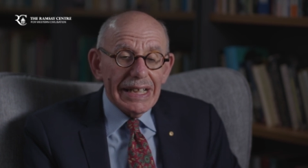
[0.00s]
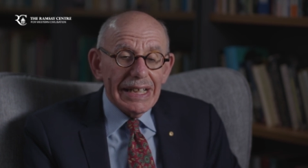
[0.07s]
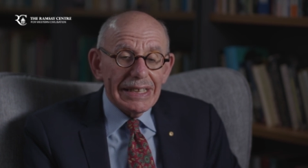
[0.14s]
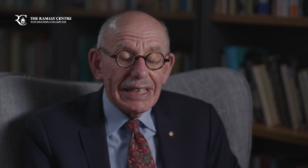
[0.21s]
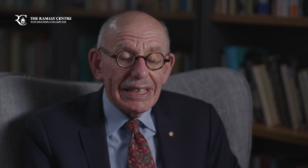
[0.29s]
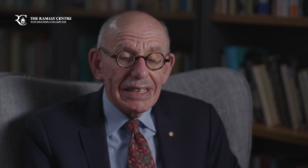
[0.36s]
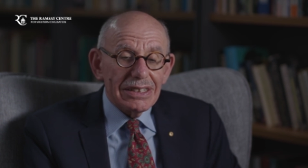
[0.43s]

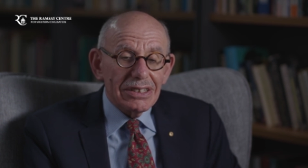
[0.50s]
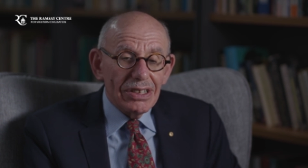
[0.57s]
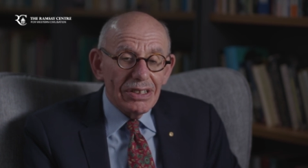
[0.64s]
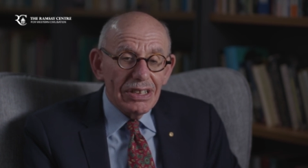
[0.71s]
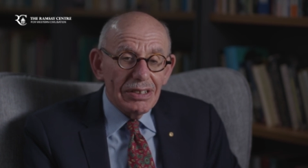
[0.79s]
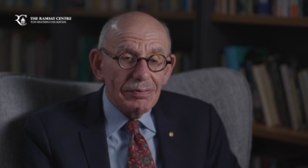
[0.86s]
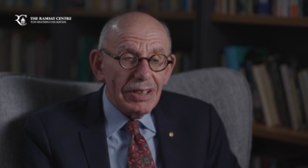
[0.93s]
and that it's
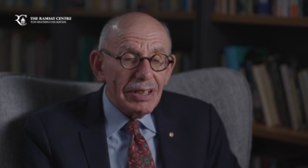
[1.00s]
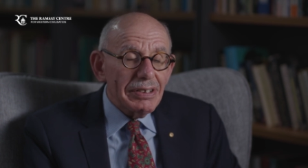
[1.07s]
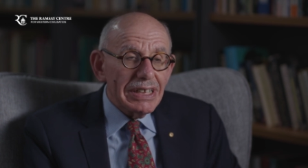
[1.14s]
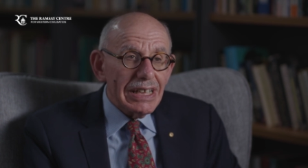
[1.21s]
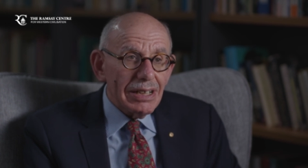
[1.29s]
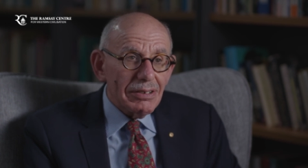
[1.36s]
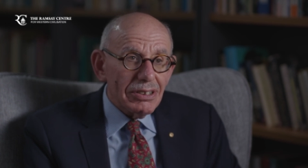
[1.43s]
only in
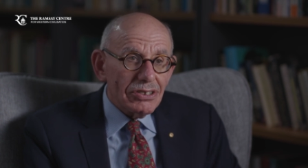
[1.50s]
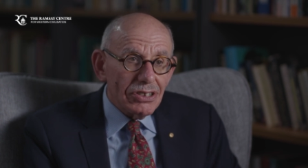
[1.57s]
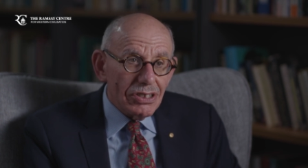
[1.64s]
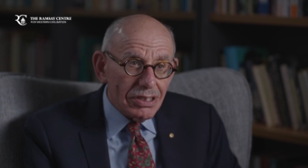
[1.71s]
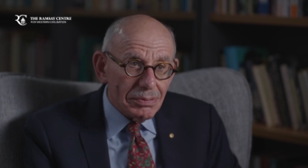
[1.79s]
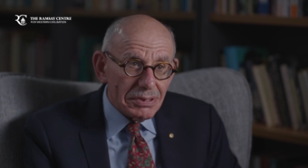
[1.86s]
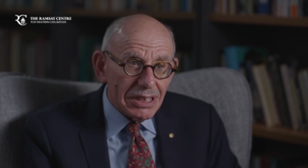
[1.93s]
very narrow
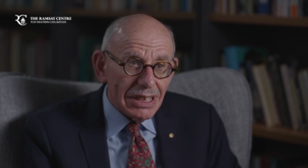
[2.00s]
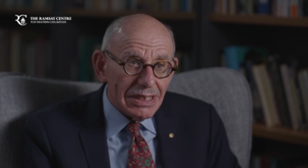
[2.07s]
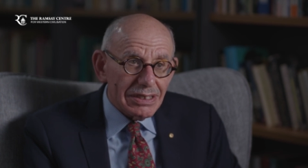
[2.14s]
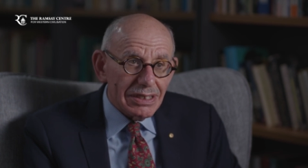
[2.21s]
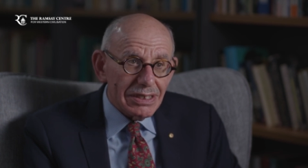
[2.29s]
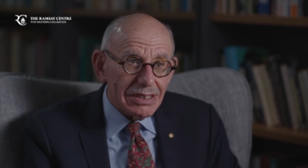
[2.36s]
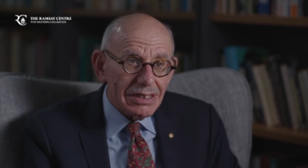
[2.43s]

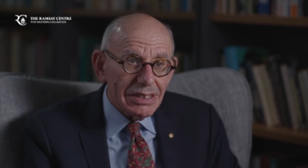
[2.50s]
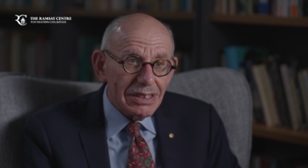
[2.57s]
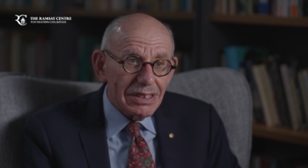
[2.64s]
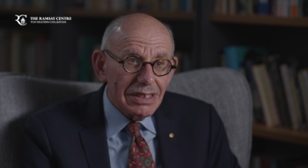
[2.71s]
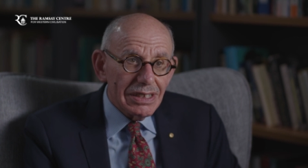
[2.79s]
circumstances